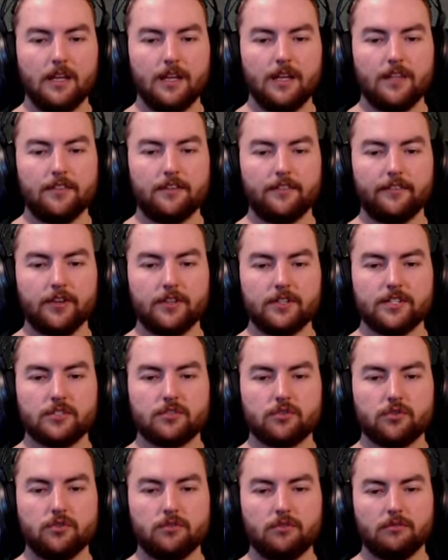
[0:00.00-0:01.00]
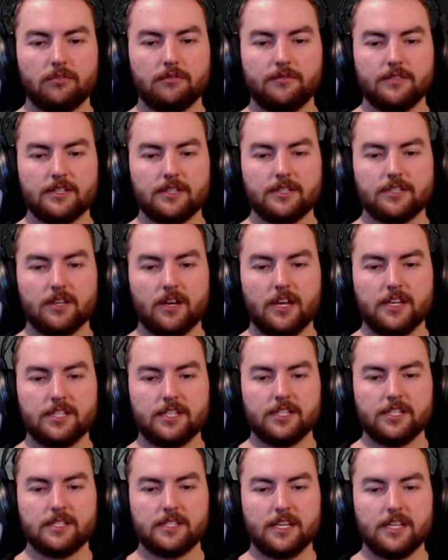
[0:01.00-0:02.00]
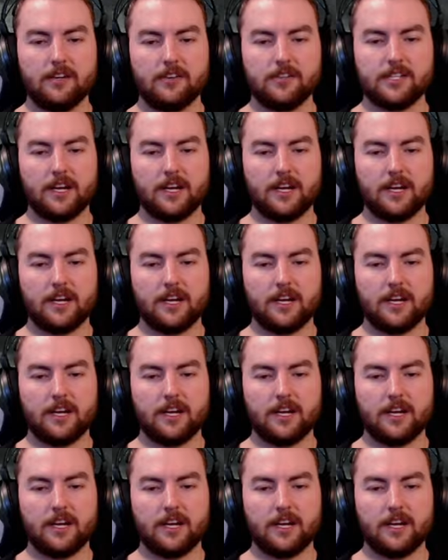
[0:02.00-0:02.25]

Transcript: The reverse is true on this side. As you can see, there is